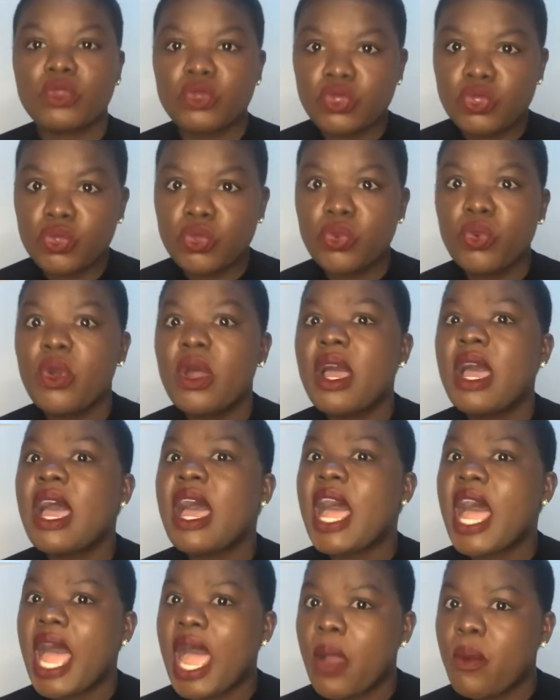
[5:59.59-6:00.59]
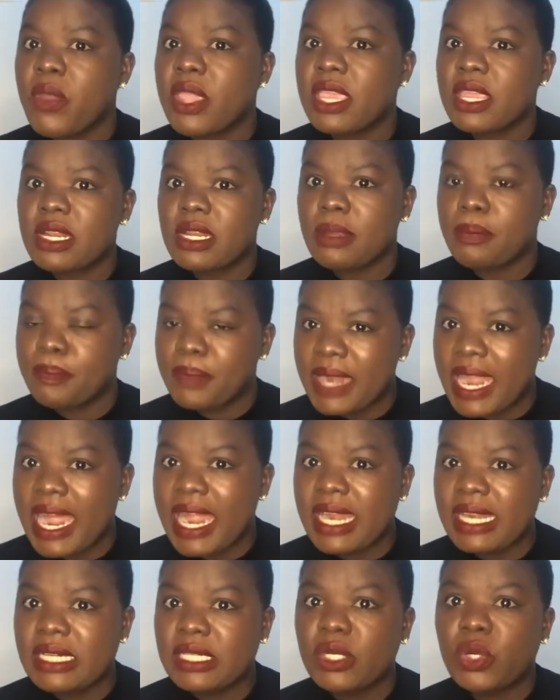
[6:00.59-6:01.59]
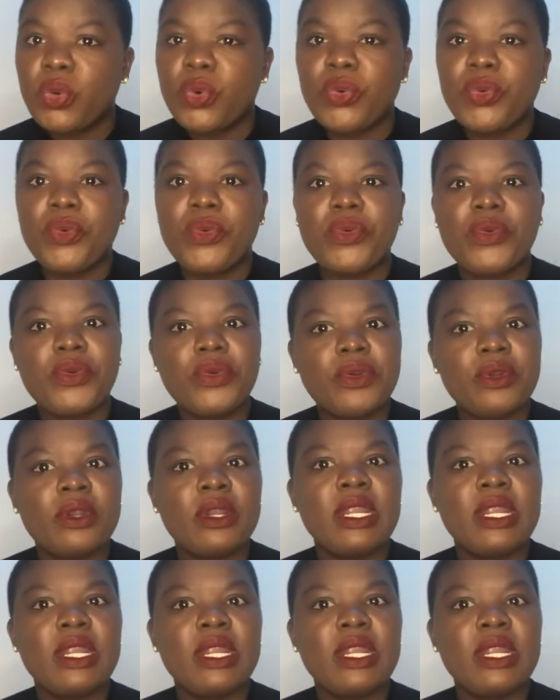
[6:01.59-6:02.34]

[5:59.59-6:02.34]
Do a weekly plan, or